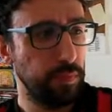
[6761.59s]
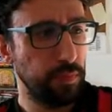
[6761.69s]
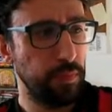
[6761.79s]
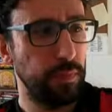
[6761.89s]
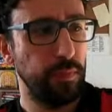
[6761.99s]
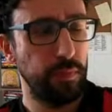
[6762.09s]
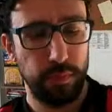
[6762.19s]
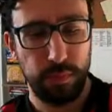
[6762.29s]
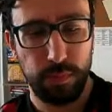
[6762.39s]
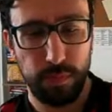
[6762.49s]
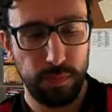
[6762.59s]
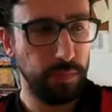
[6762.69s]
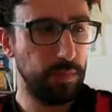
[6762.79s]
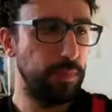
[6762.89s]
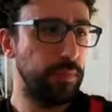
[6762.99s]
It's definitely the
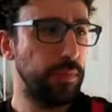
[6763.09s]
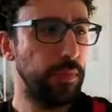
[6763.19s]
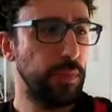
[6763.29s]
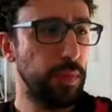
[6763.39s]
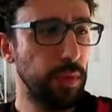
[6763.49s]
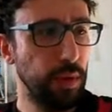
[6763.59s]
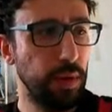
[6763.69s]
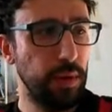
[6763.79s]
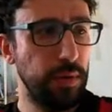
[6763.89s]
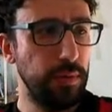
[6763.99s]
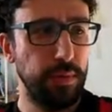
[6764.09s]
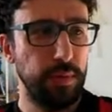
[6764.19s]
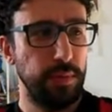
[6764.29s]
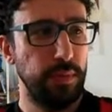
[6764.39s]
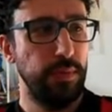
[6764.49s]
team. They can score
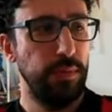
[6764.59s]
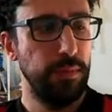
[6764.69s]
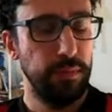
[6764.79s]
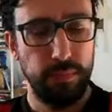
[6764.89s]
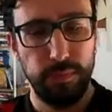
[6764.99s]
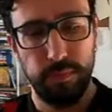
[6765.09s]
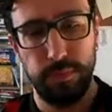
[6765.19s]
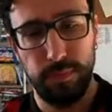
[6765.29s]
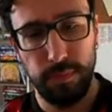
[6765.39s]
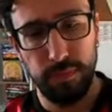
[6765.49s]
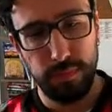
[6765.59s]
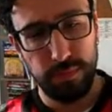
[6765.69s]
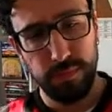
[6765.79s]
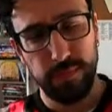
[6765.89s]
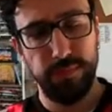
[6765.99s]
goals out of nowhere, so we have to be
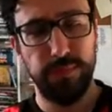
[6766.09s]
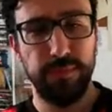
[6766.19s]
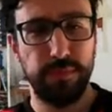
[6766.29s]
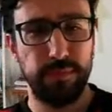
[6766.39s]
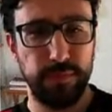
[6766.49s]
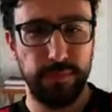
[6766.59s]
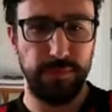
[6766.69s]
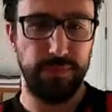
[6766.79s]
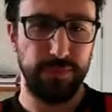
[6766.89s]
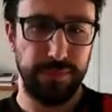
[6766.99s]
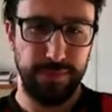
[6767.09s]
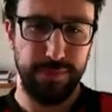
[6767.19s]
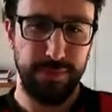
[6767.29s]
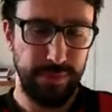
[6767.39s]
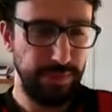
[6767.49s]
very careful. But
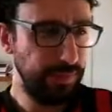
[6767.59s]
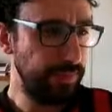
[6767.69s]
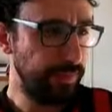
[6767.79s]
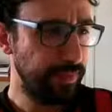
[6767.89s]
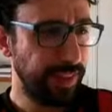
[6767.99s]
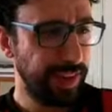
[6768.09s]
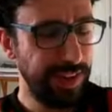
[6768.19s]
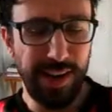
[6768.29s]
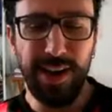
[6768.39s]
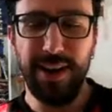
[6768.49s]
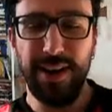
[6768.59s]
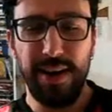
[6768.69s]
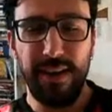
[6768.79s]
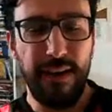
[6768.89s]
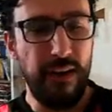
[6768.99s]
the form isn't great, so we can
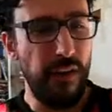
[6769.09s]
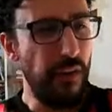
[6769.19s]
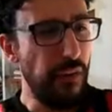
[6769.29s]
take them.